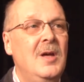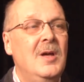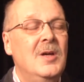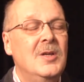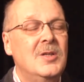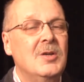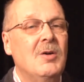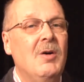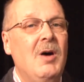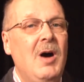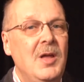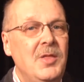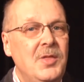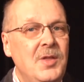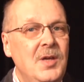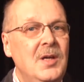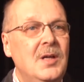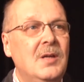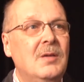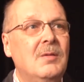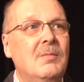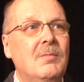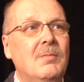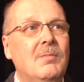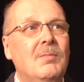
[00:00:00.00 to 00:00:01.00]
So I
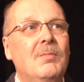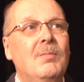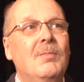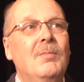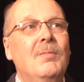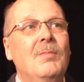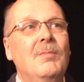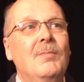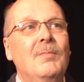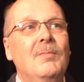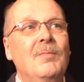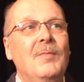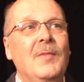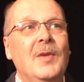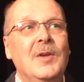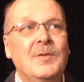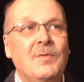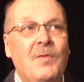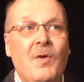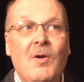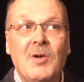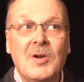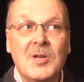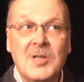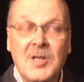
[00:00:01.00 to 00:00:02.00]
think, as
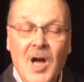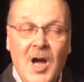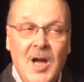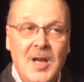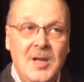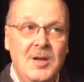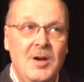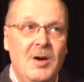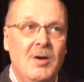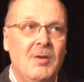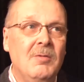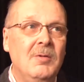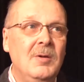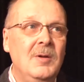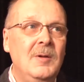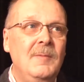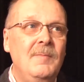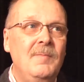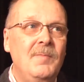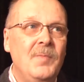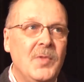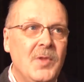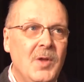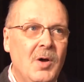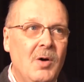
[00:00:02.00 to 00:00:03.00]
far as I know,
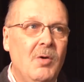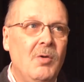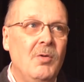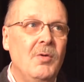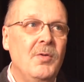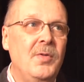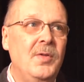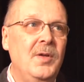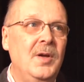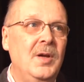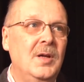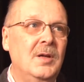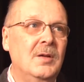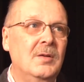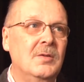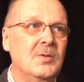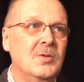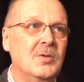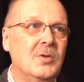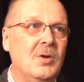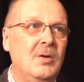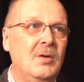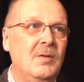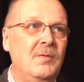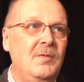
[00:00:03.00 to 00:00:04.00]
the whole thing
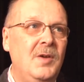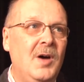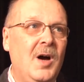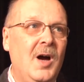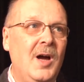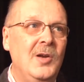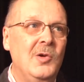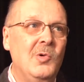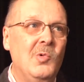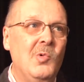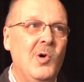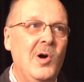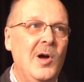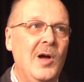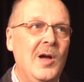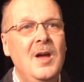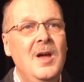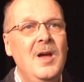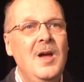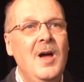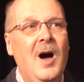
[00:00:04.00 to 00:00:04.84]
sort of died away.